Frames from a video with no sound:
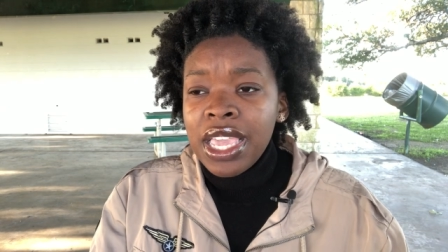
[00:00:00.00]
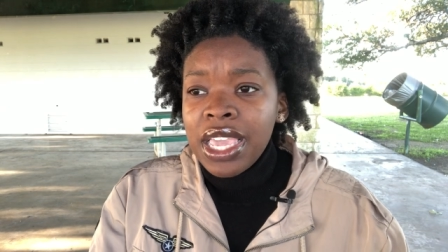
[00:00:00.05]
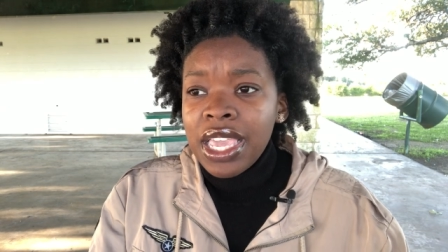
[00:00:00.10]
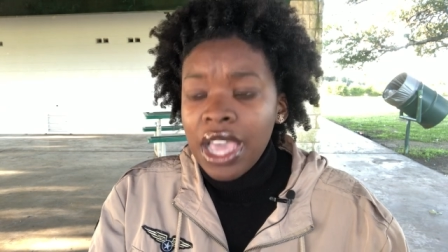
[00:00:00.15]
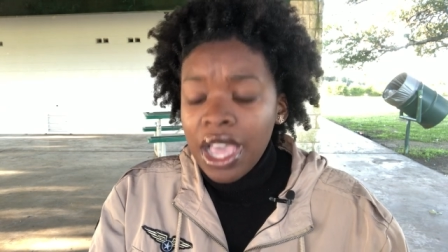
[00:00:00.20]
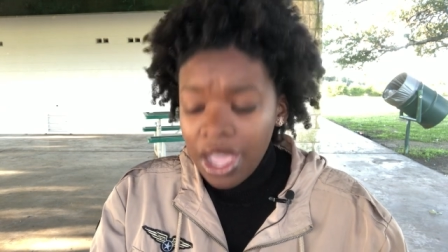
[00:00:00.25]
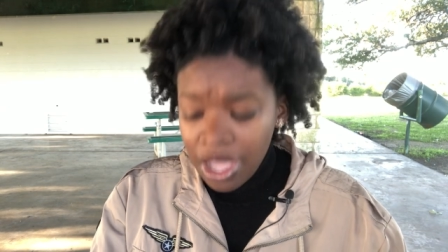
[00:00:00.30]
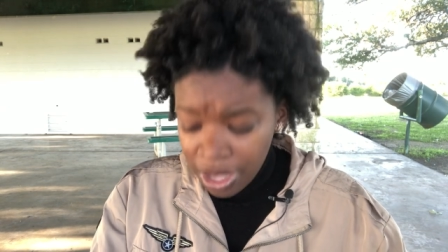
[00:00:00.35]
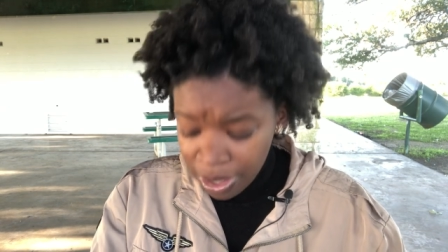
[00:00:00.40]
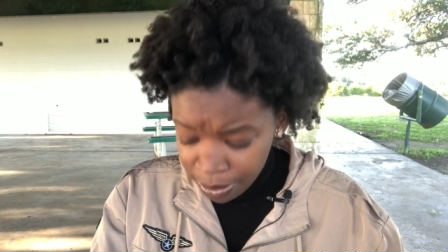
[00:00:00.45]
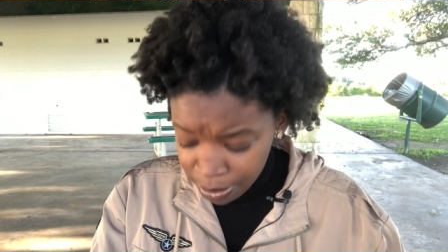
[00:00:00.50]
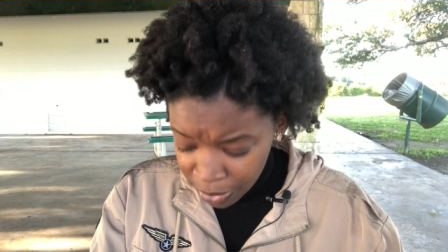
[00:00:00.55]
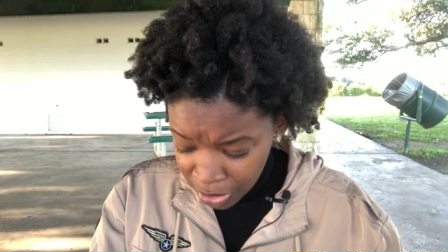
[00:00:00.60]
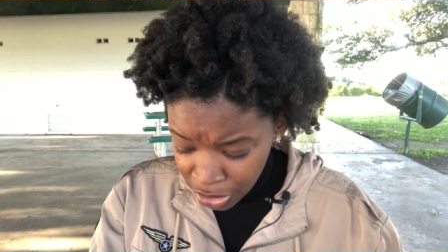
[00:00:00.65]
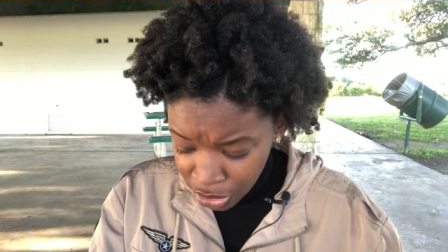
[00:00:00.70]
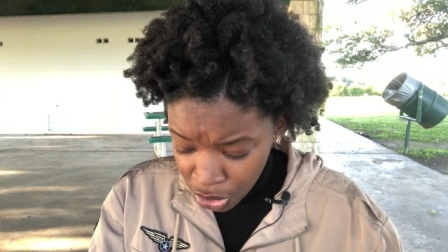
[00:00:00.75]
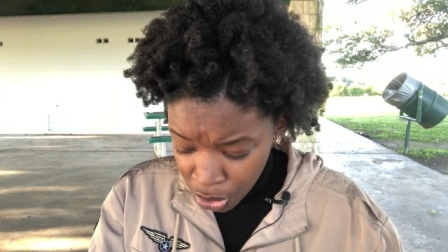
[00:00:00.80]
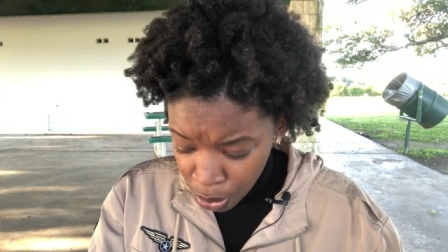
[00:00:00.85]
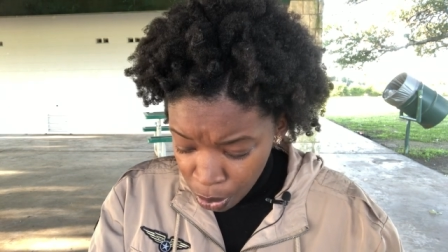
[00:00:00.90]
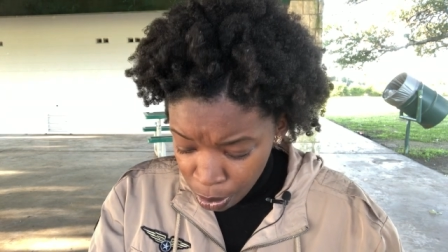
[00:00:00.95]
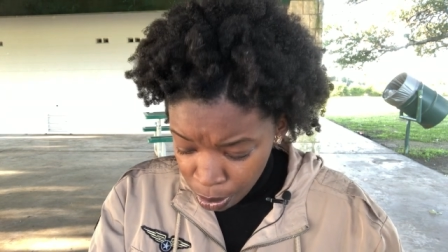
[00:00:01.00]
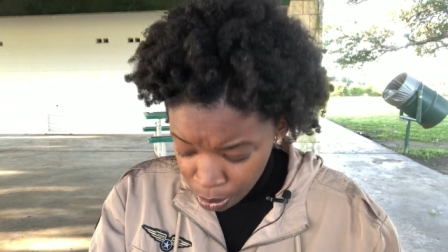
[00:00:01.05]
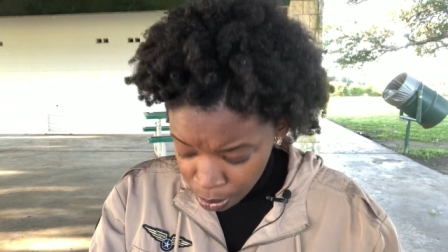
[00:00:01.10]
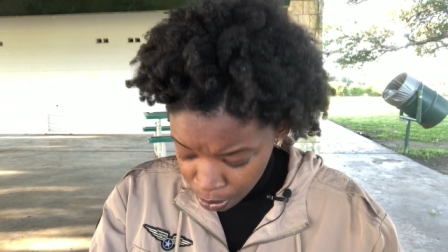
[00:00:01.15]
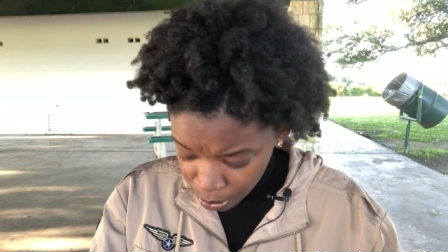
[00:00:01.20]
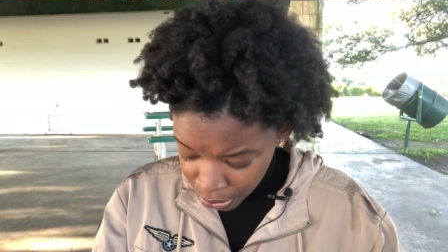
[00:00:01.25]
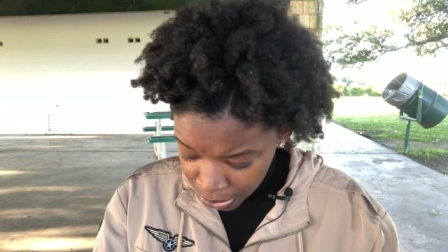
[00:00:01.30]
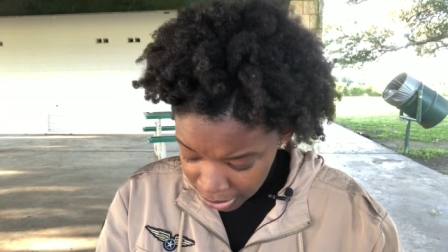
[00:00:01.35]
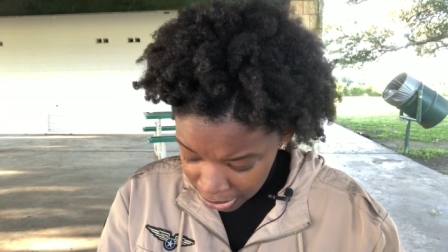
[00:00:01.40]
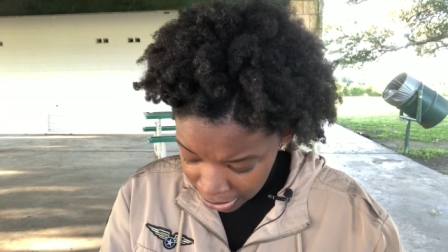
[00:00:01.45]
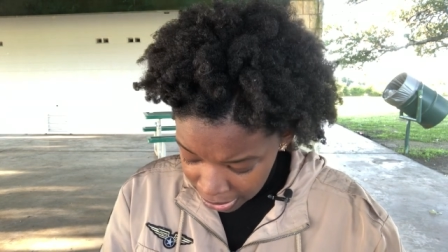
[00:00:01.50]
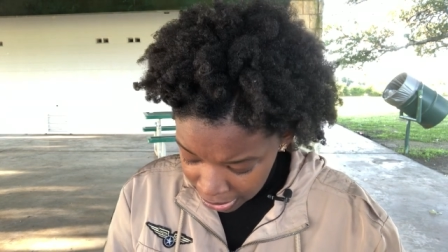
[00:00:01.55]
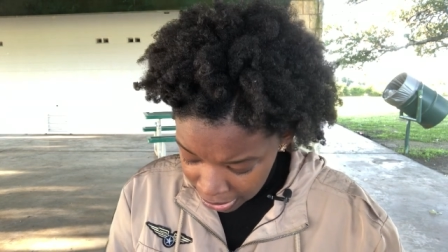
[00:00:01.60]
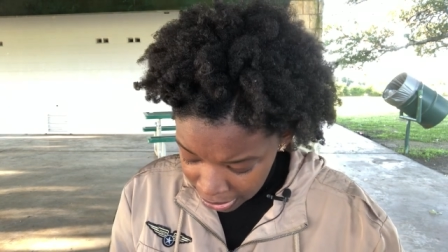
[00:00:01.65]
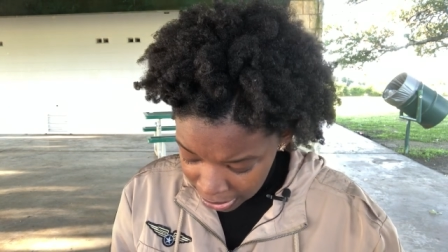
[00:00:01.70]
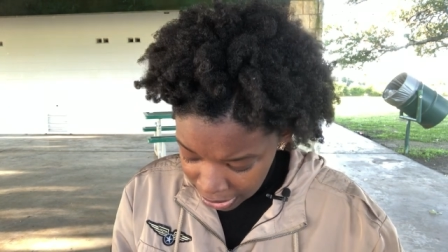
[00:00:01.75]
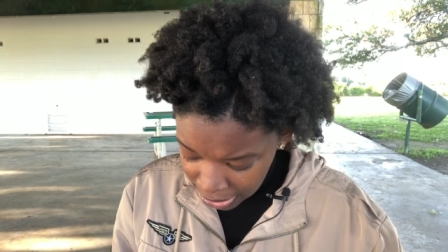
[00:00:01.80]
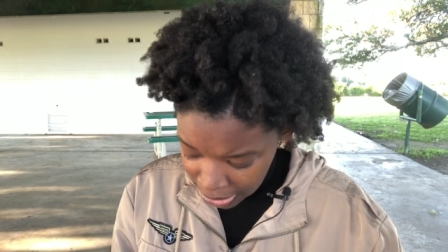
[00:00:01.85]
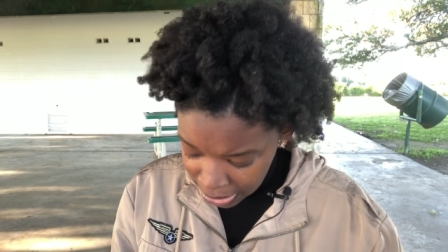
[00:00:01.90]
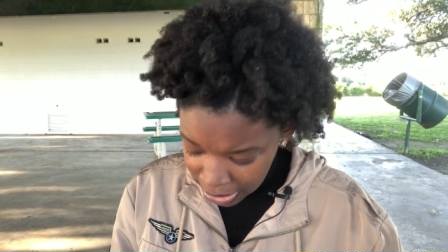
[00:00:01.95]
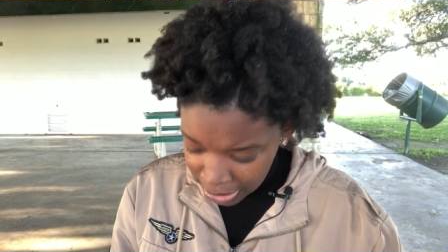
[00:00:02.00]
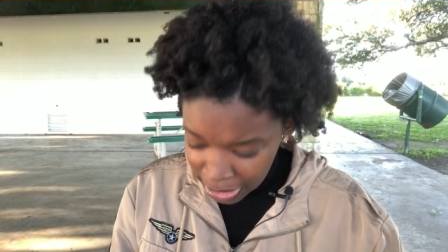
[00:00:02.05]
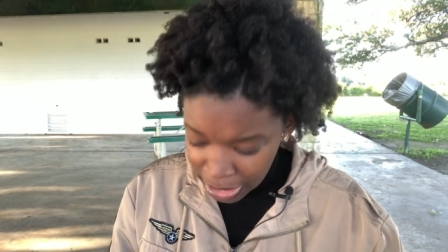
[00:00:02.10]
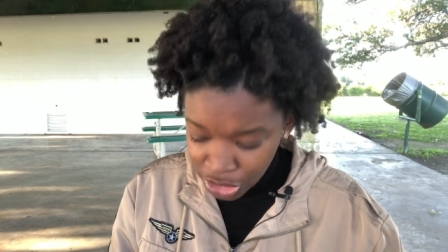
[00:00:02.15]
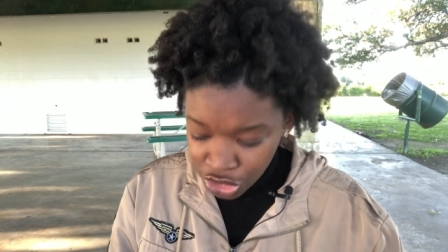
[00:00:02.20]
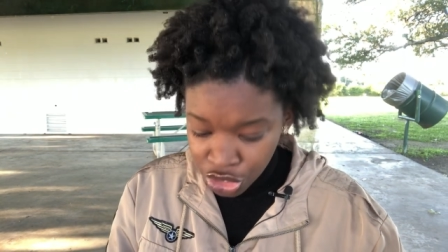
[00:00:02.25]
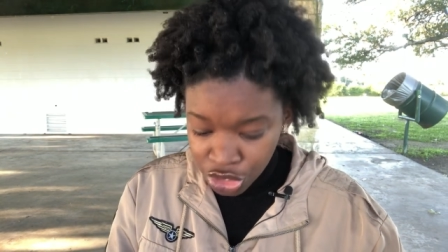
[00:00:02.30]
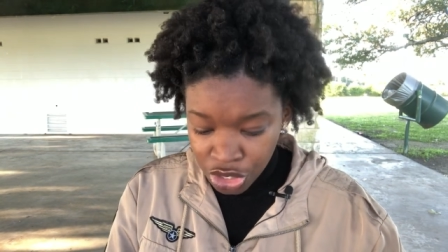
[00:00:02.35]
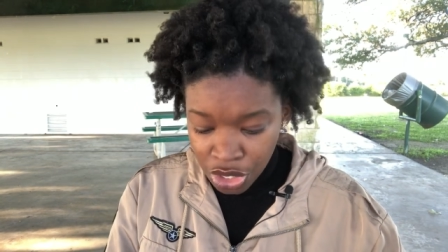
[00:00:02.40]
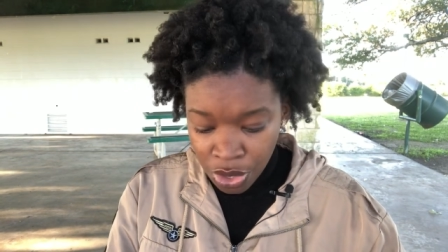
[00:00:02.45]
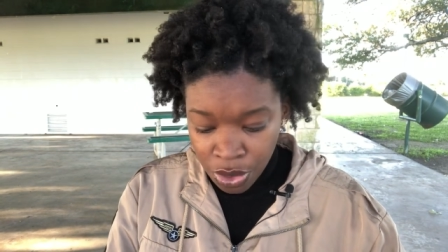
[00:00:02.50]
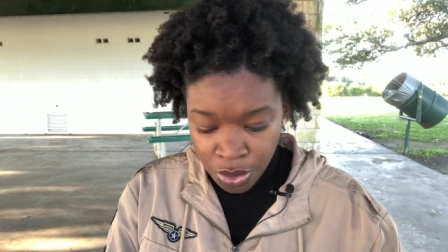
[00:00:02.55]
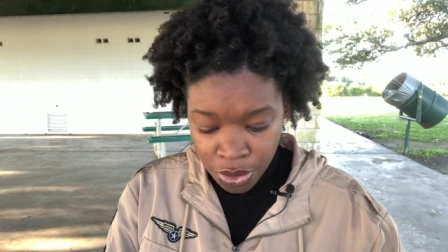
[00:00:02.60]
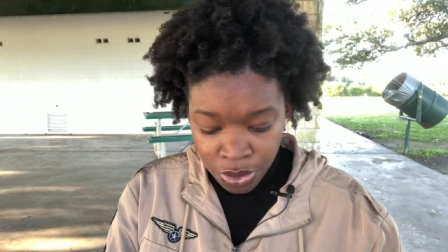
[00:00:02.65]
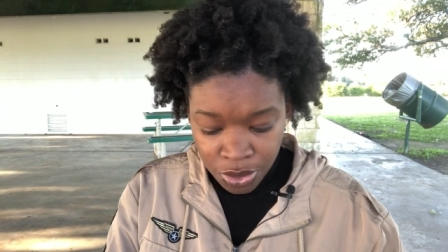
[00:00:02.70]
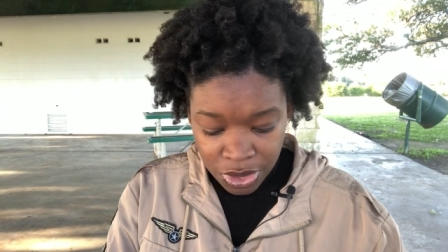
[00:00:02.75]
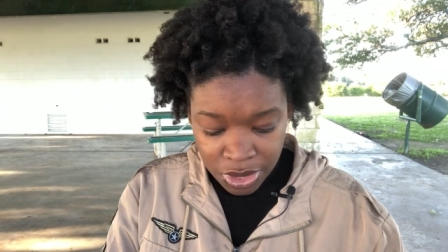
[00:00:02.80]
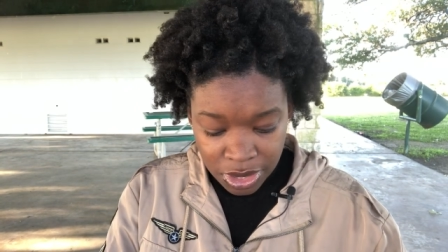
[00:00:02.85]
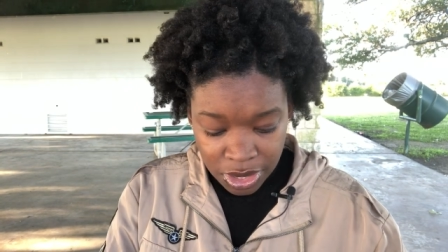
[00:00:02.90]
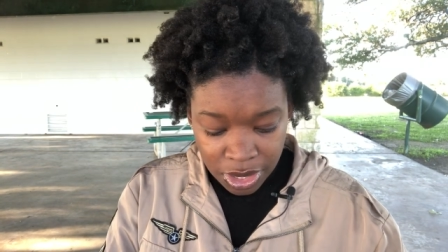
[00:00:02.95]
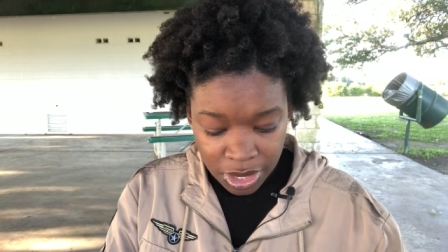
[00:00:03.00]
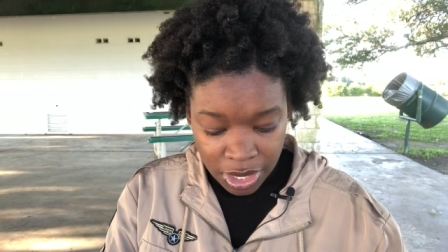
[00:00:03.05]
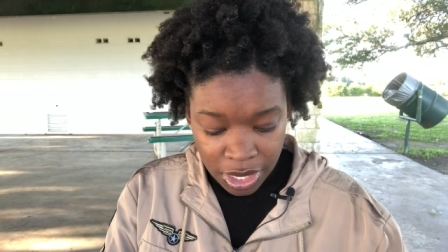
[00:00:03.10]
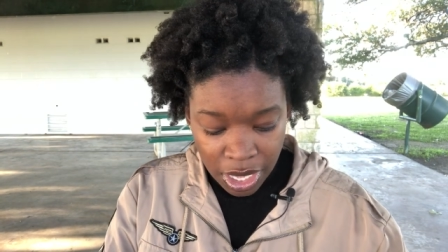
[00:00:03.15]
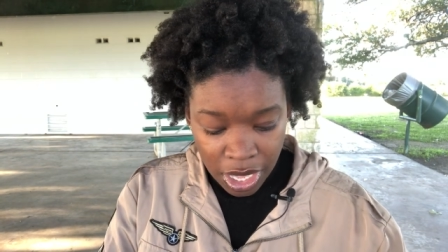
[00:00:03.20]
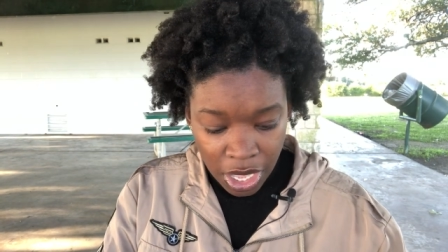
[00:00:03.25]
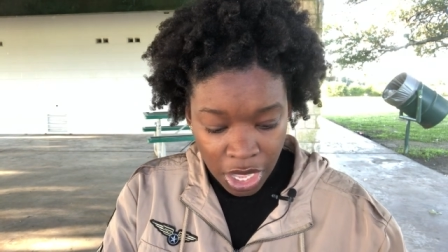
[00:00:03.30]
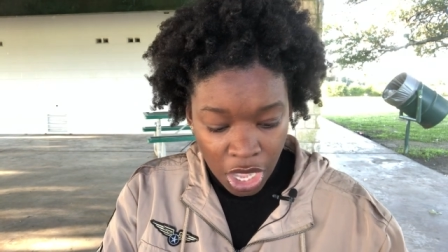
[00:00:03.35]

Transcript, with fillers: um, you know, it it shows a,